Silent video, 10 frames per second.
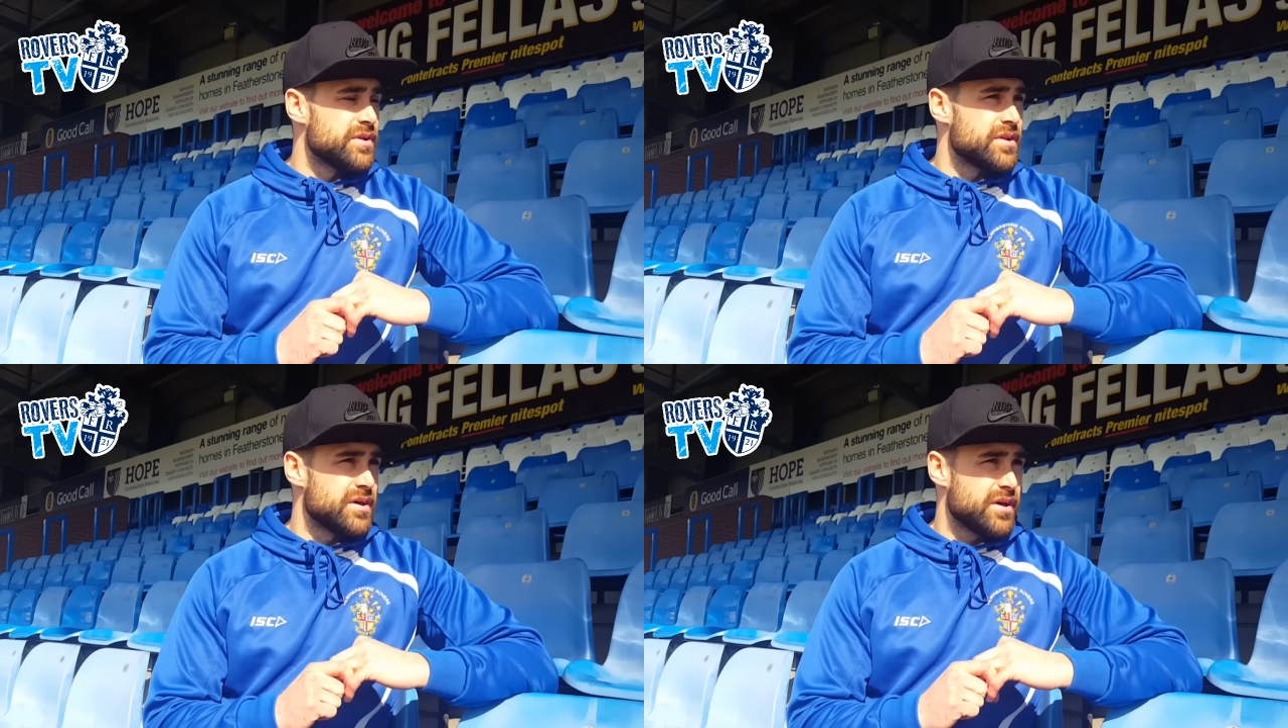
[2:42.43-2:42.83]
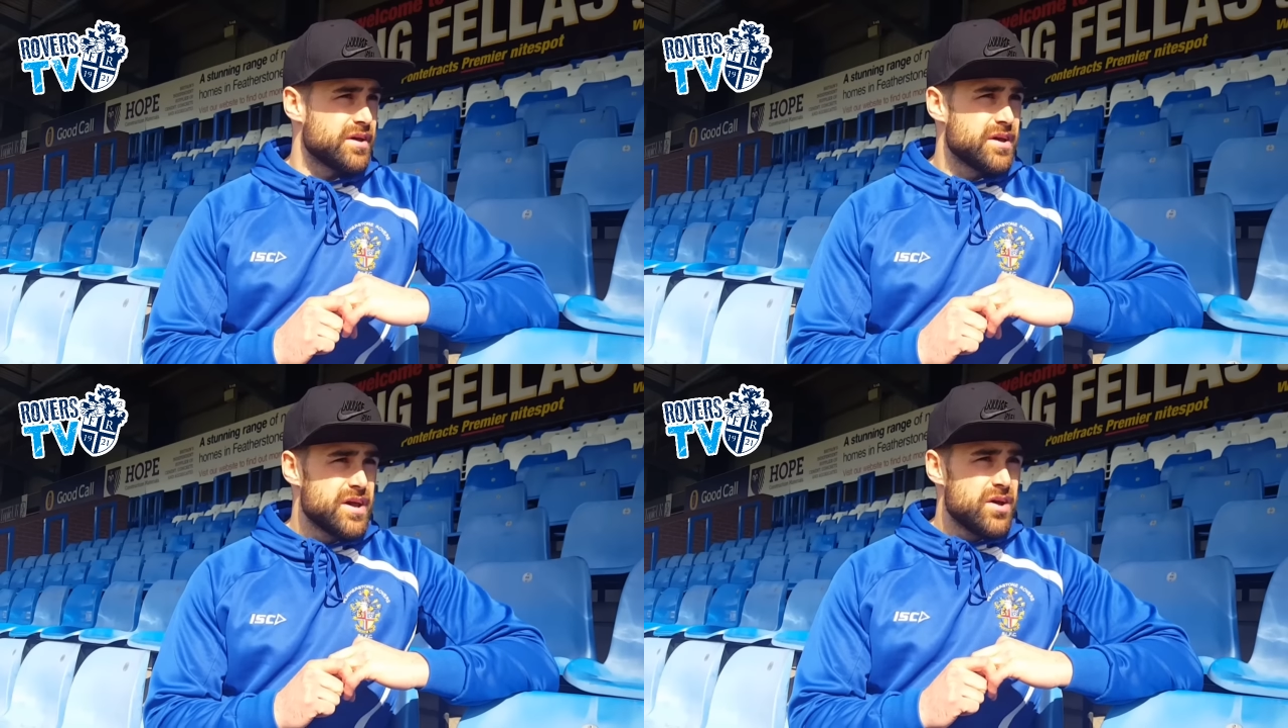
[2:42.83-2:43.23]

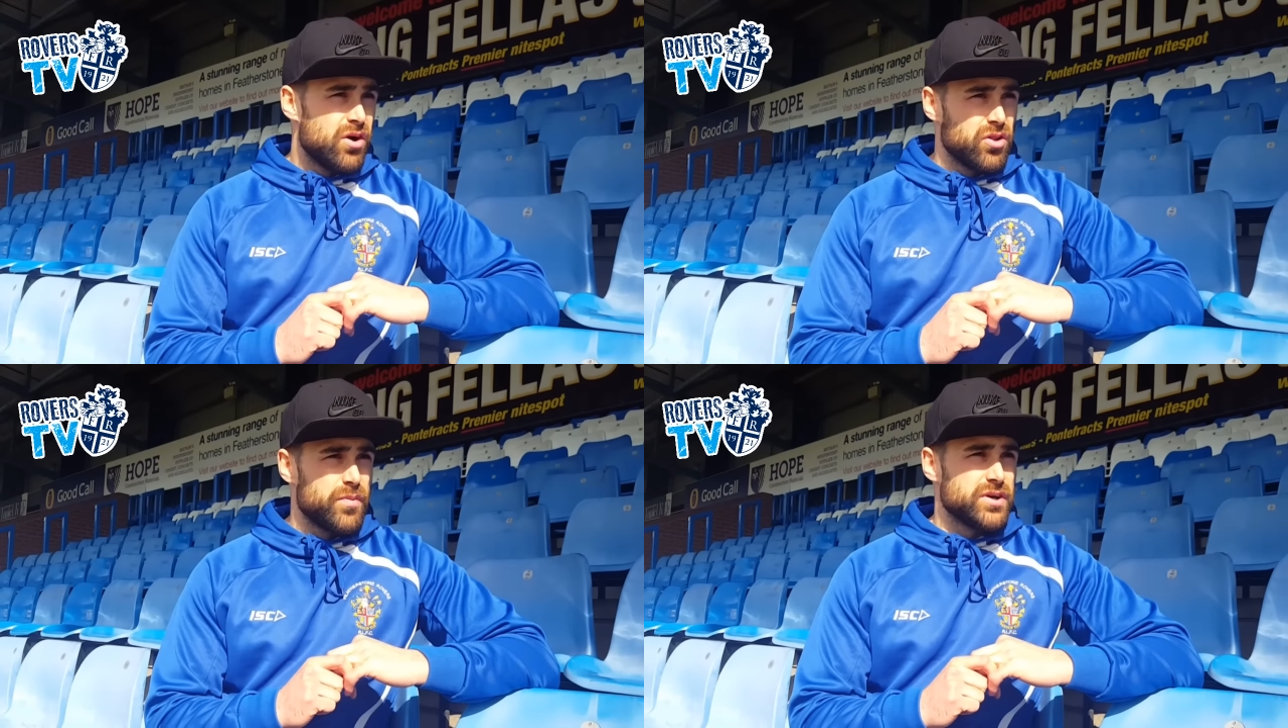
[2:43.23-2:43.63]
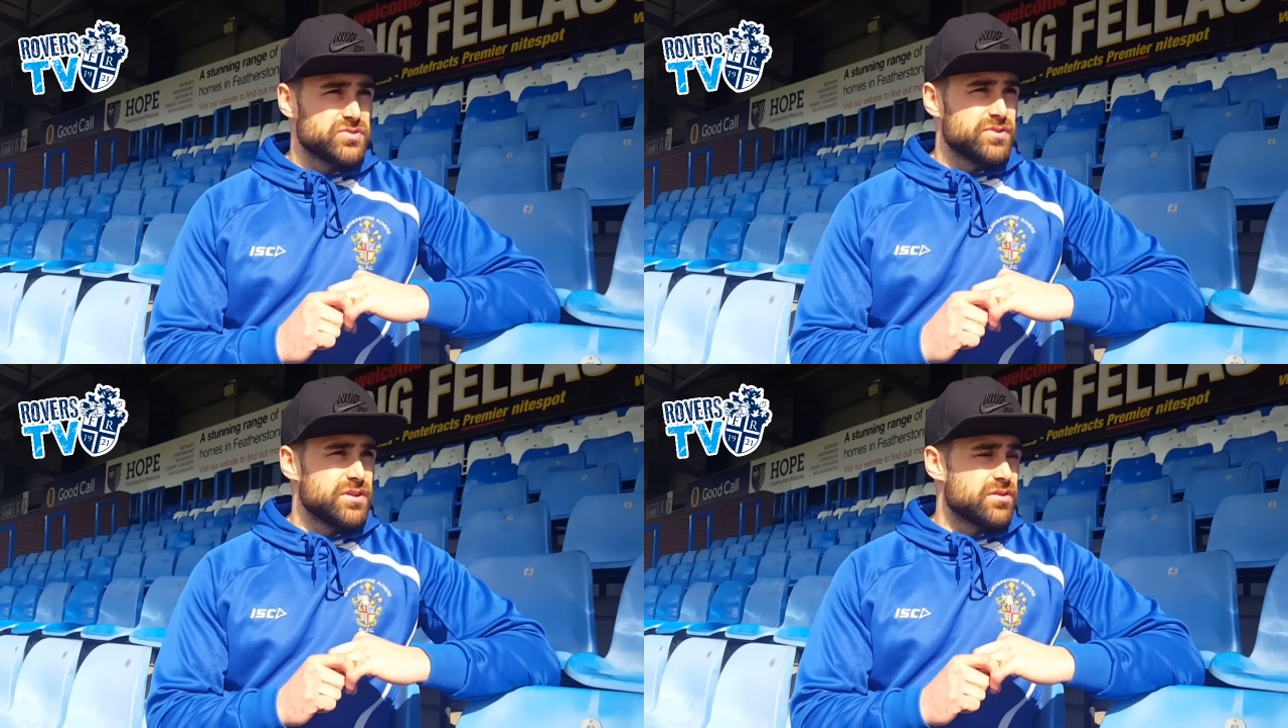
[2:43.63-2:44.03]
and all the
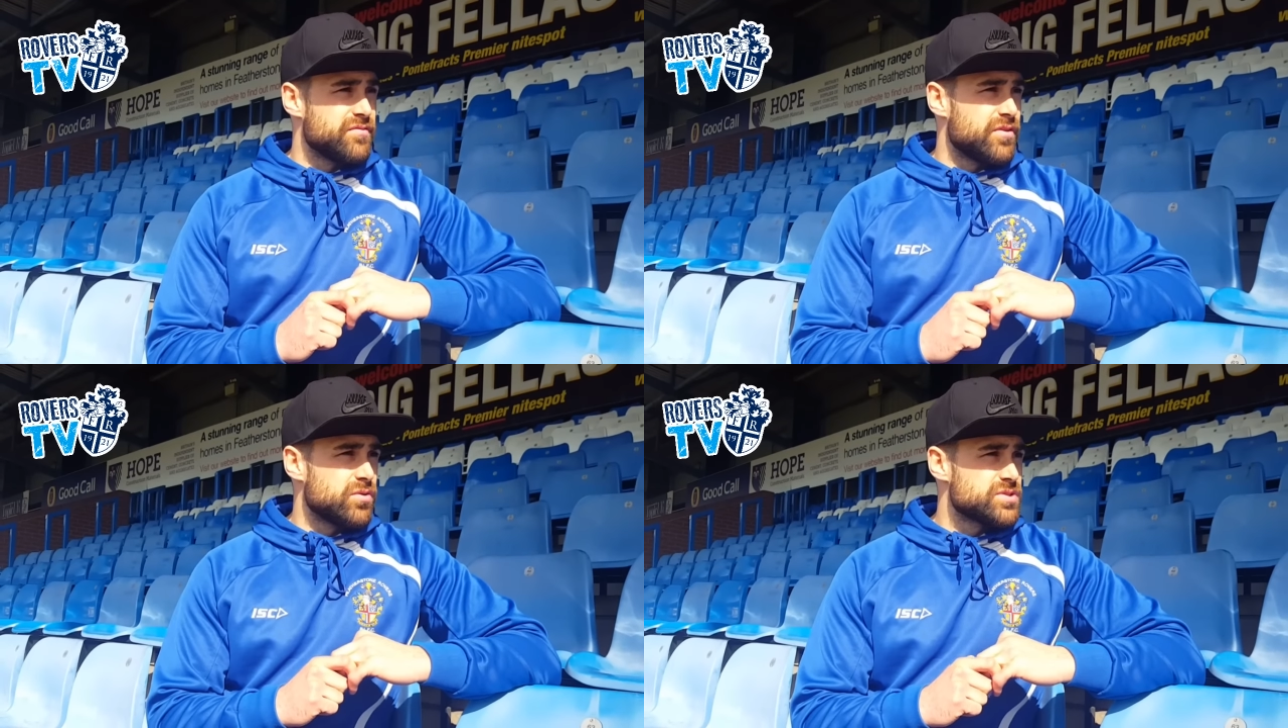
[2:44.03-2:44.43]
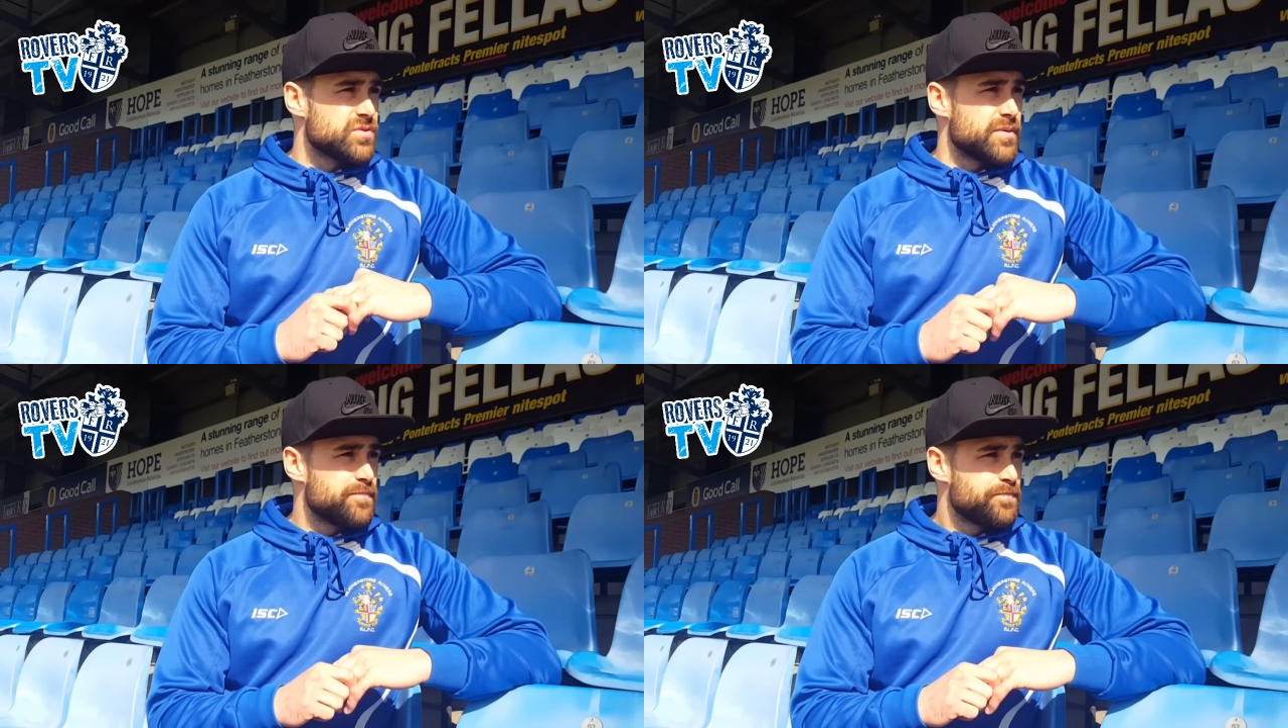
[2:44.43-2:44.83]
boys are really looking forward
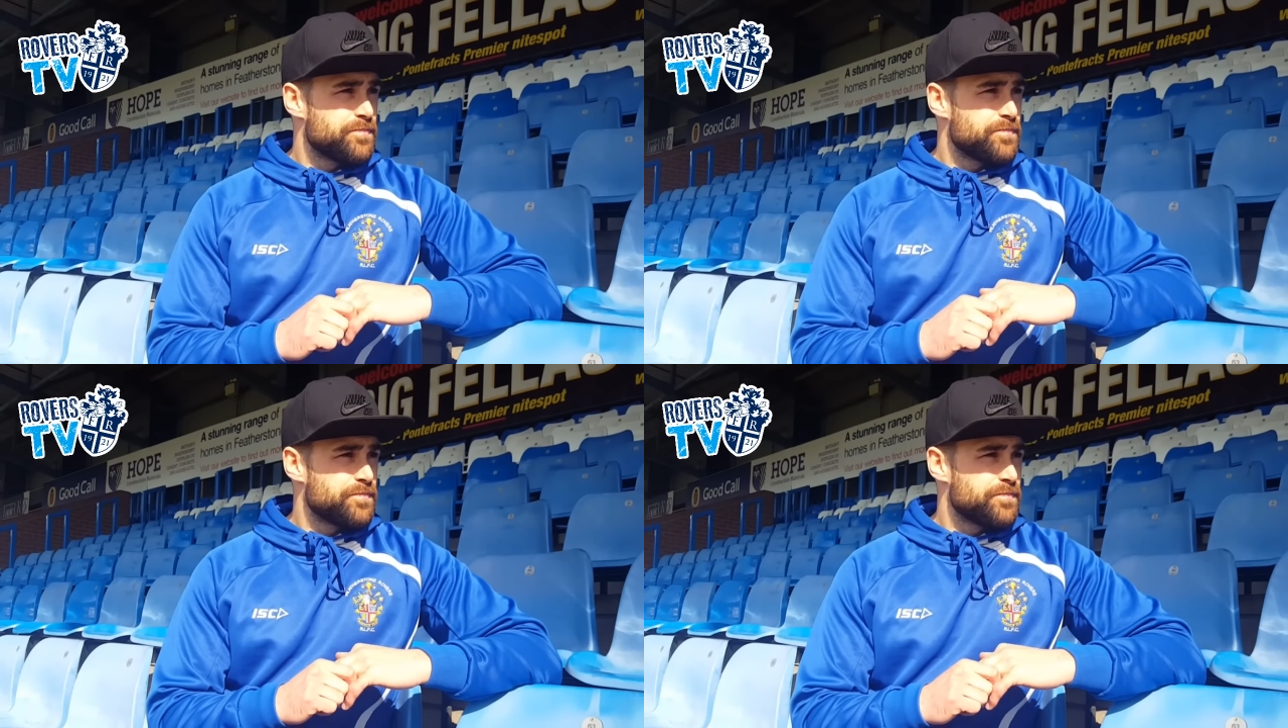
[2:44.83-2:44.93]
to it.